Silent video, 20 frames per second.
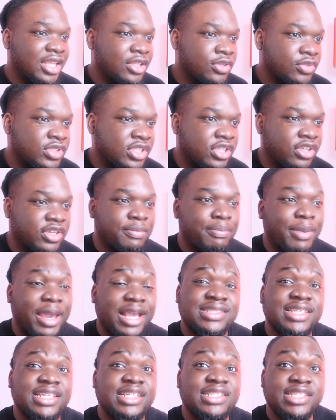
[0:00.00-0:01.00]
You see a
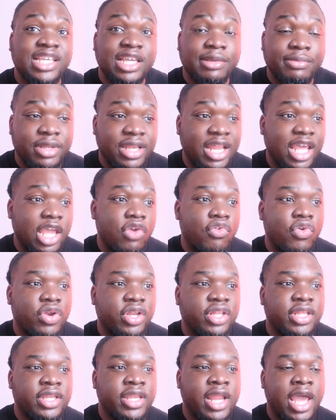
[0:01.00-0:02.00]
backstage segment later on
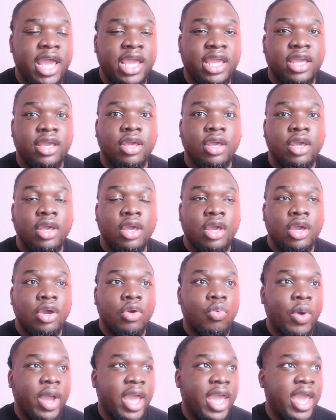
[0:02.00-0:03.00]
in the night
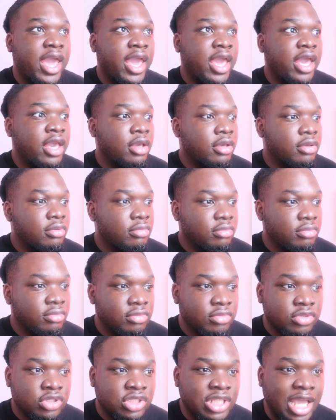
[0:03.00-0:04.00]
where
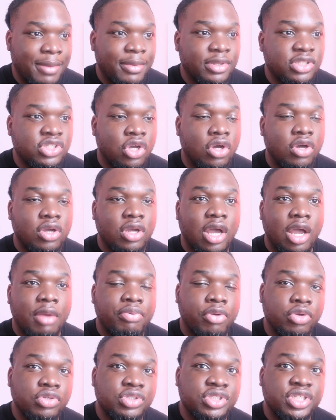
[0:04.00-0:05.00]
Tama Tonga
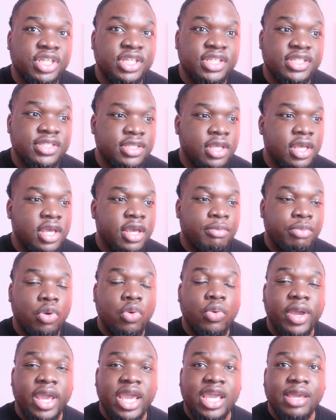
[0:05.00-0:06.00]
approaches
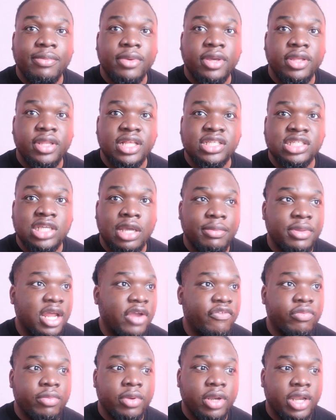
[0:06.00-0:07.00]
Paul Heyman that's coming
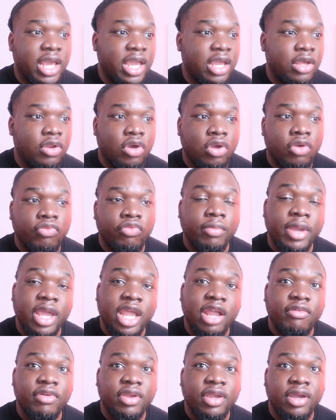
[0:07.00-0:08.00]
out from like a locker room
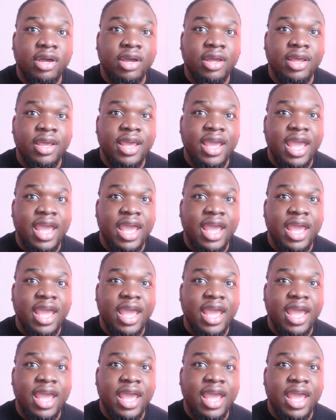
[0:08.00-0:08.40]
area,